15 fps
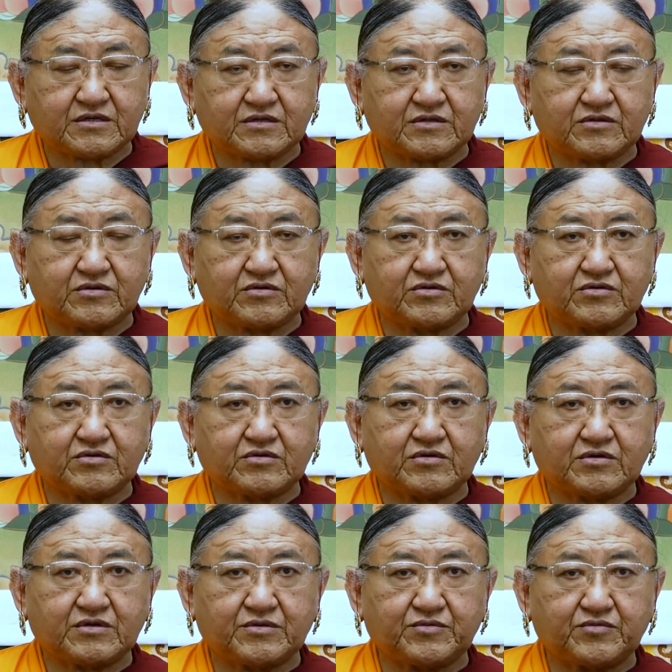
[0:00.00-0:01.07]

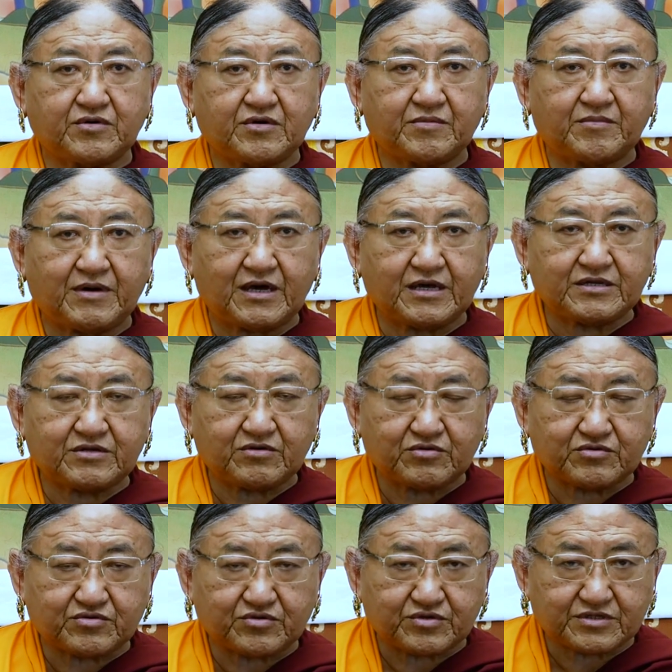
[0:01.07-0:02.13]
if your mind
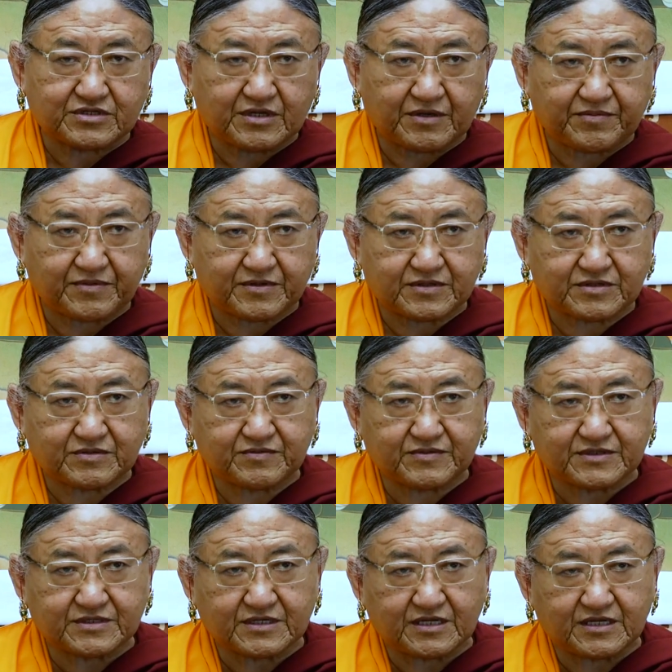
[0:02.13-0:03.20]
also suffers,
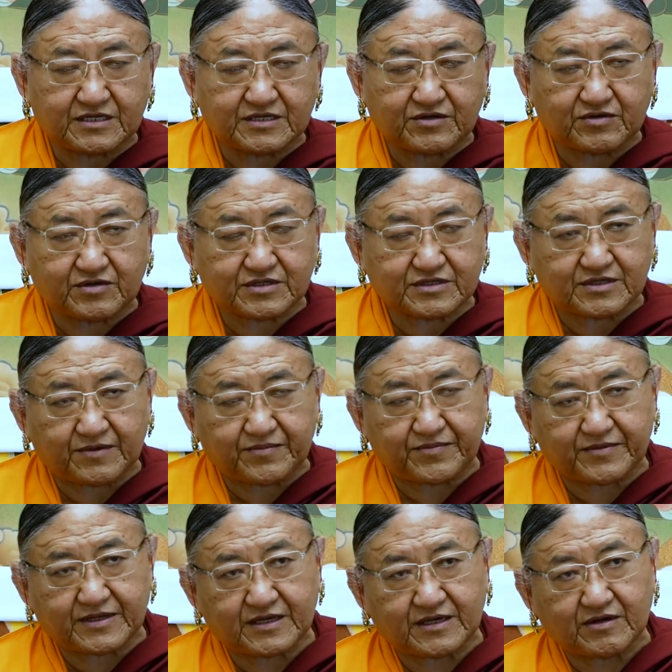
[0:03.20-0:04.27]
physically you are
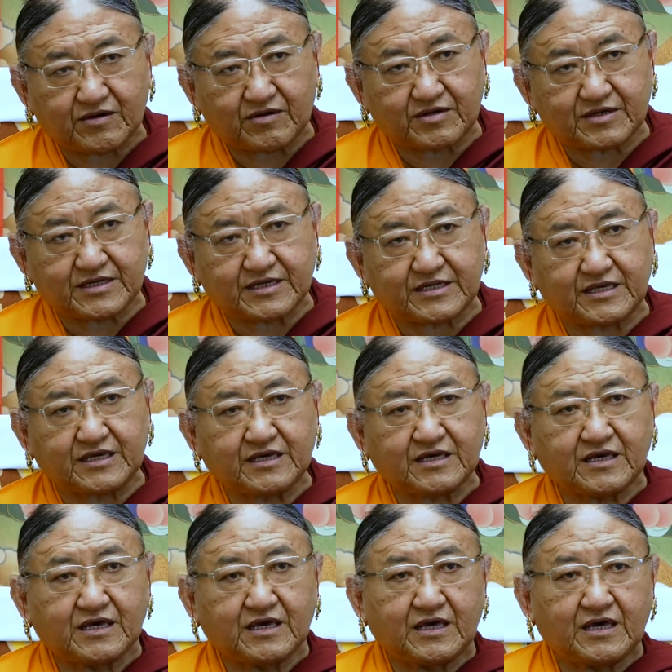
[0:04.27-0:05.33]
suffering already,
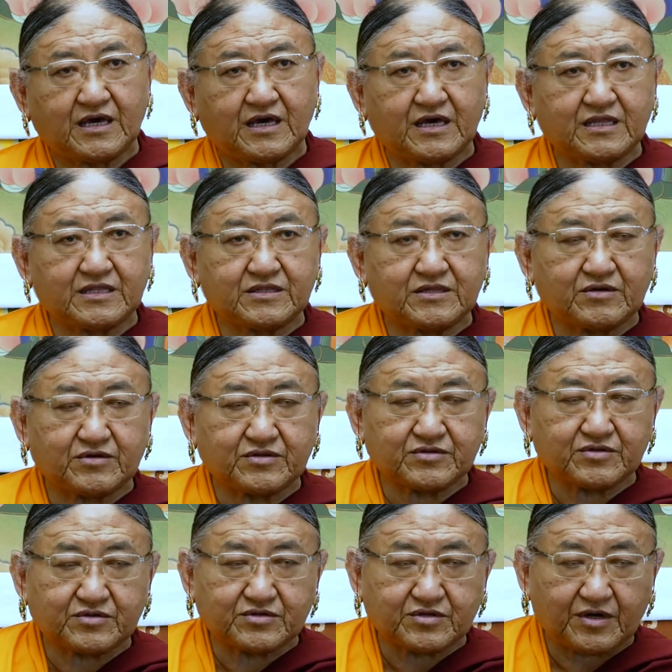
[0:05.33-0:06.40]
and on
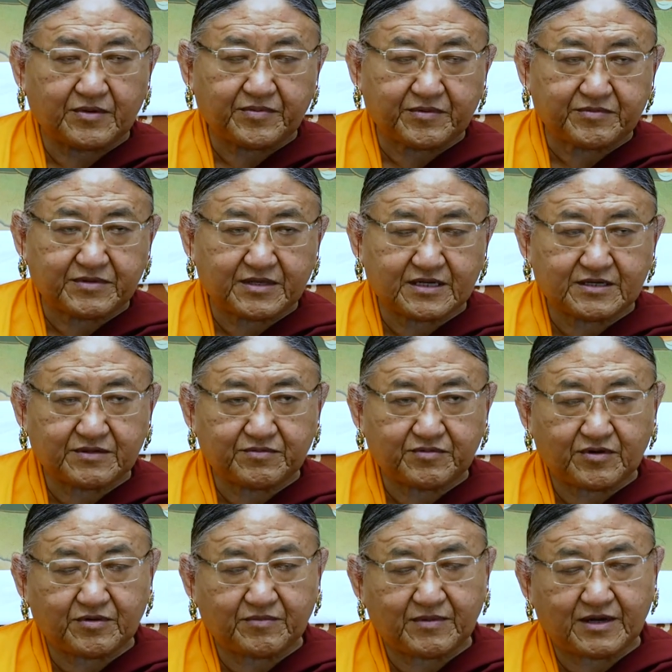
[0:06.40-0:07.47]
the top of that, if
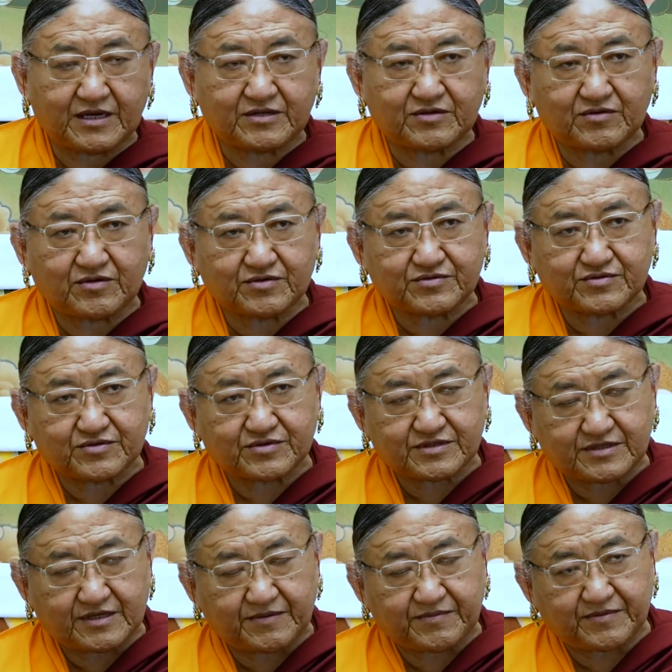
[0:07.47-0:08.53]
your mind also
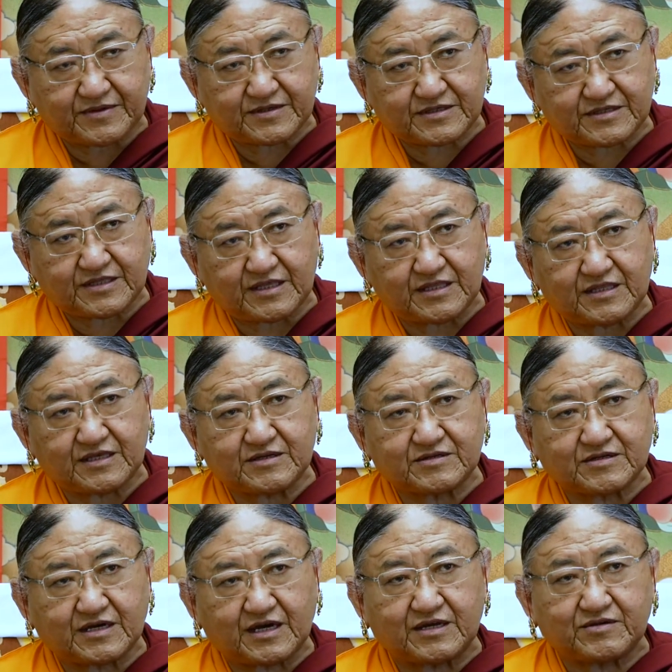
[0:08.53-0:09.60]
suffers, then
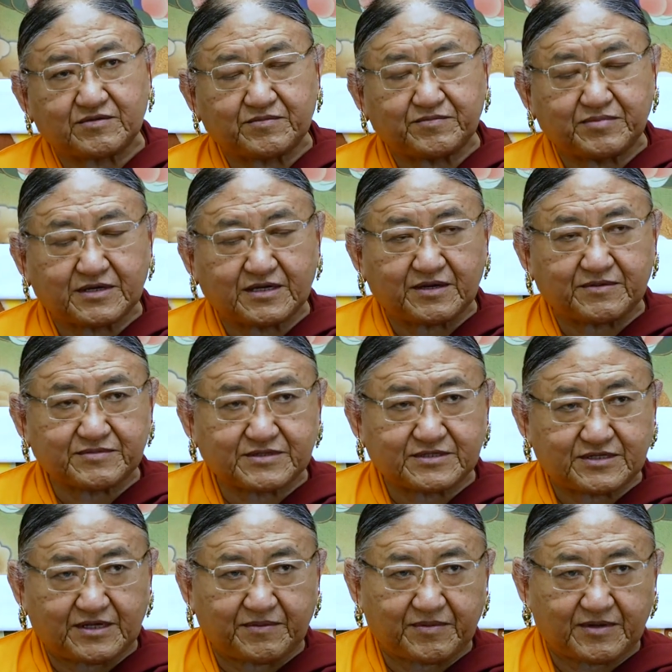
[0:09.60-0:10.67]
it kind of becomes
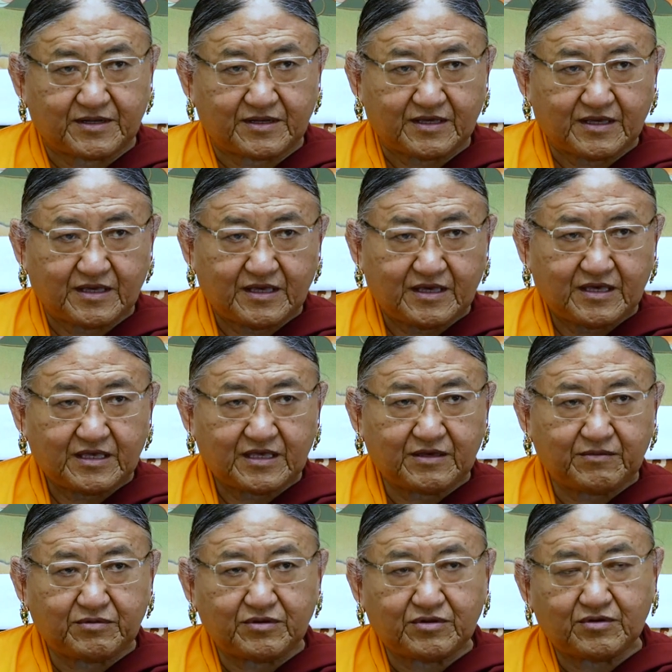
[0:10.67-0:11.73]
double.
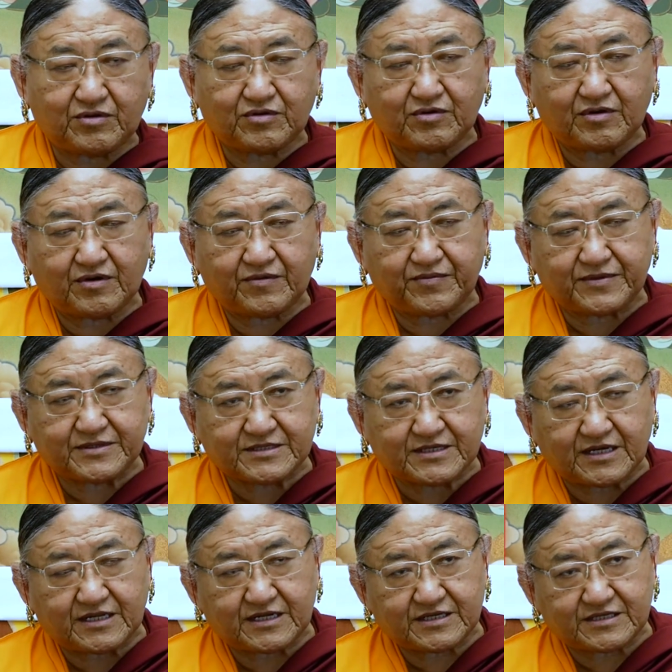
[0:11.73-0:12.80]
Even though you are
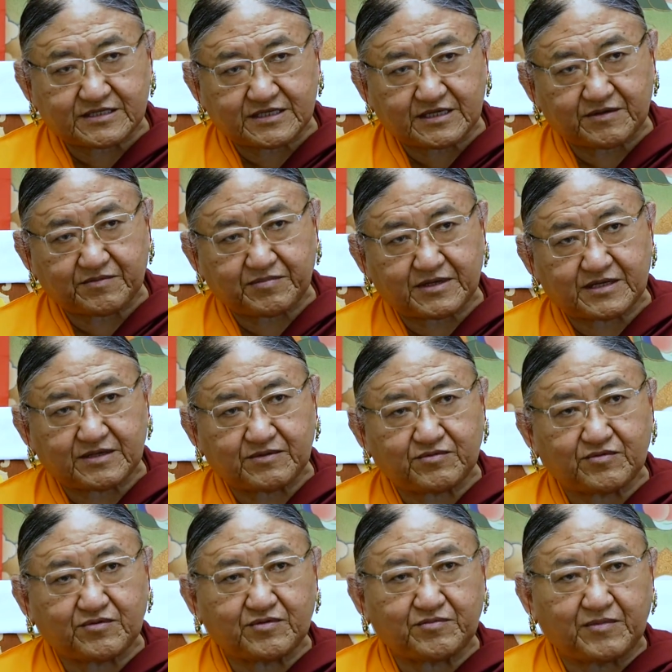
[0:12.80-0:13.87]
physically sick, but if
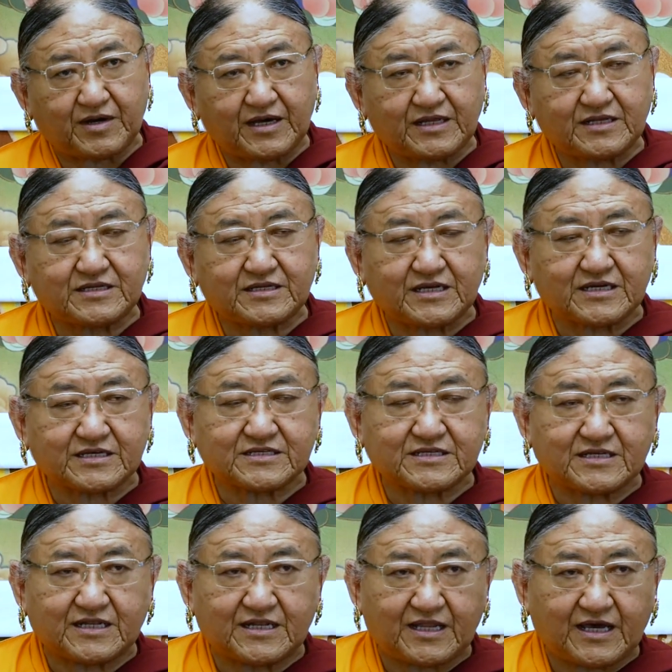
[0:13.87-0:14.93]
your mind takes
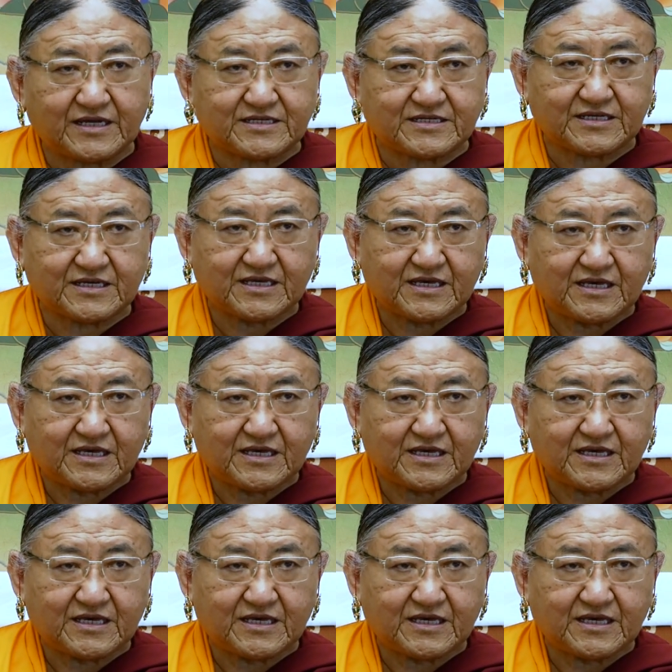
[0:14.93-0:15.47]
it light